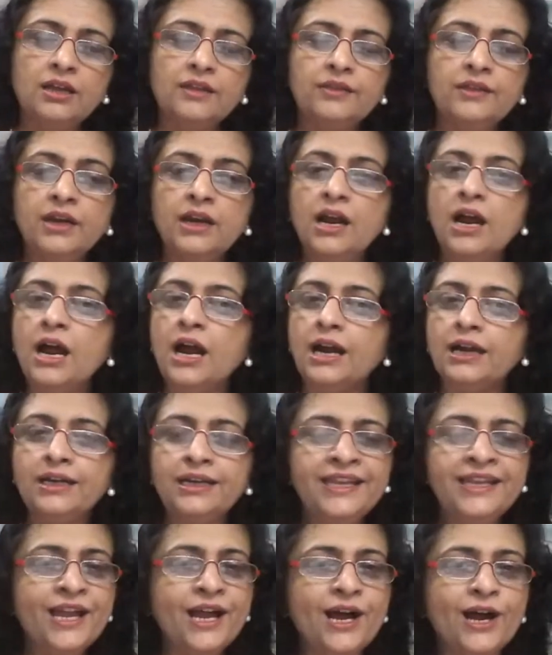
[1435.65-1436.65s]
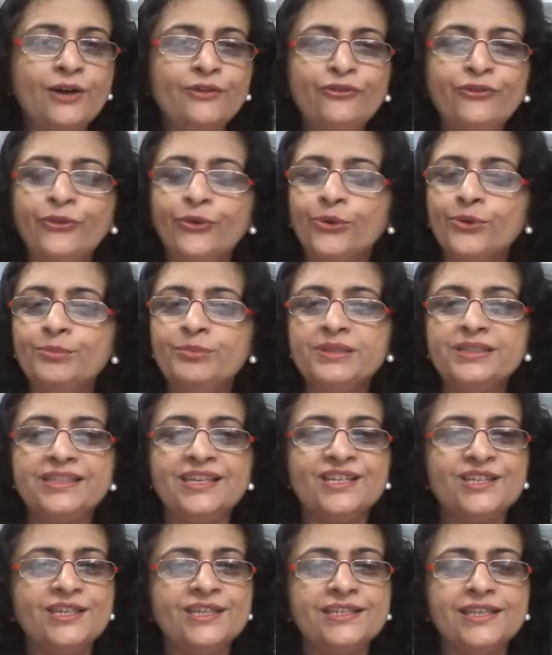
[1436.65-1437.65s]
There are hardly four
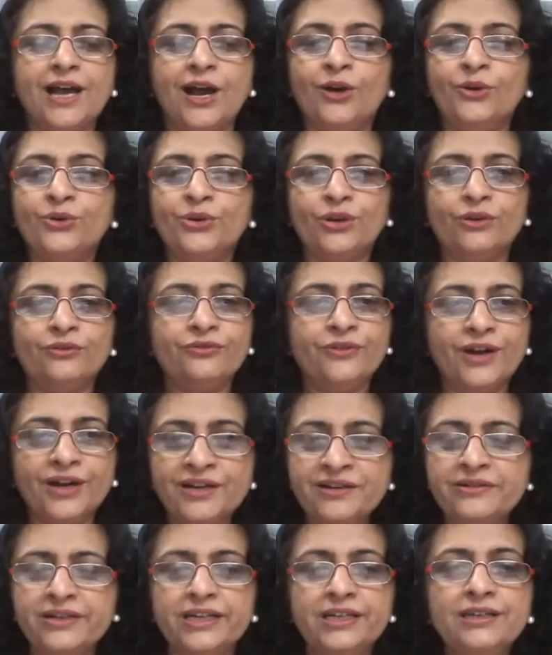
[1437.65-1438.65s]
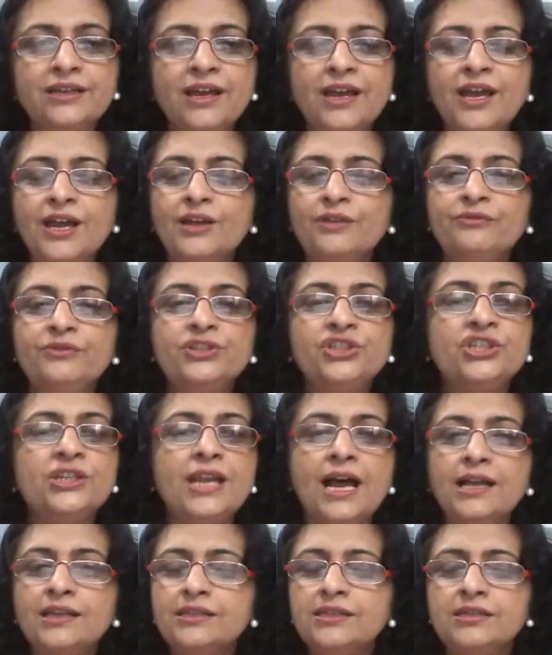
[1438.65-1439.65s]
businesses out of 100 which
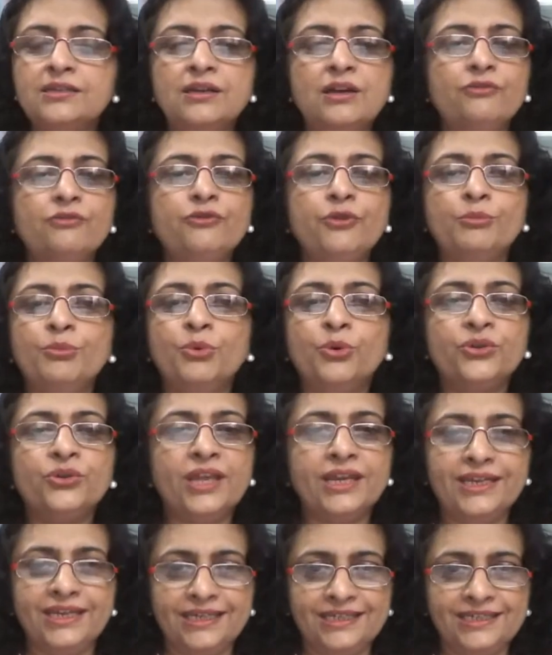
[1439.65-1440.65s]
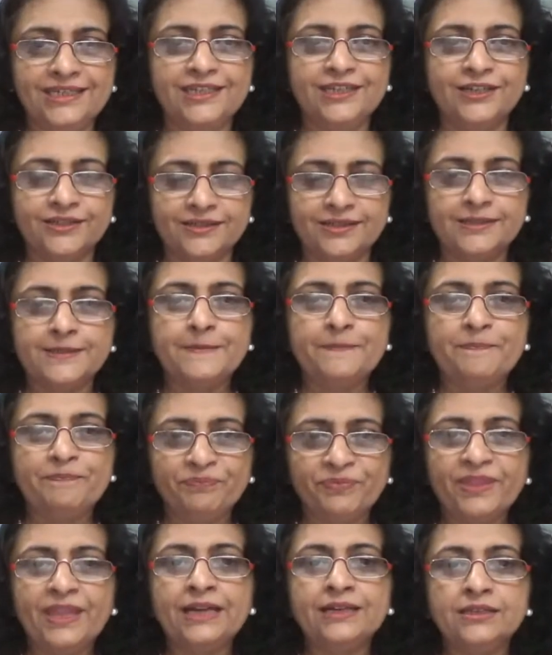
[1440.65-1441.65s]
last for more than 80 years.
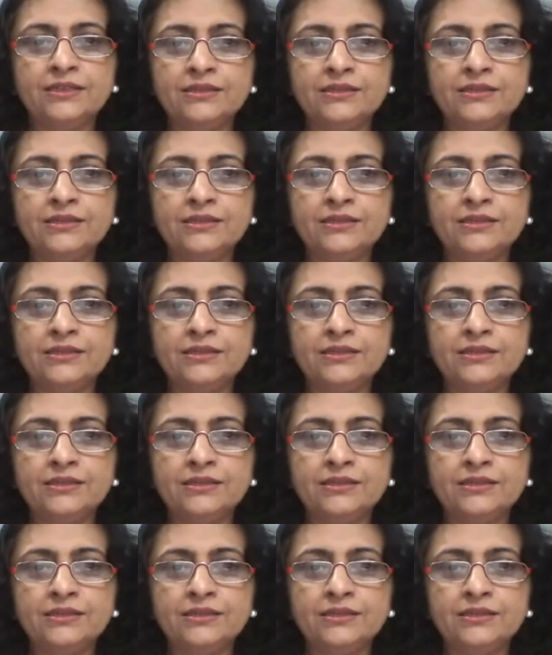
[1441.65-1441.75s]
That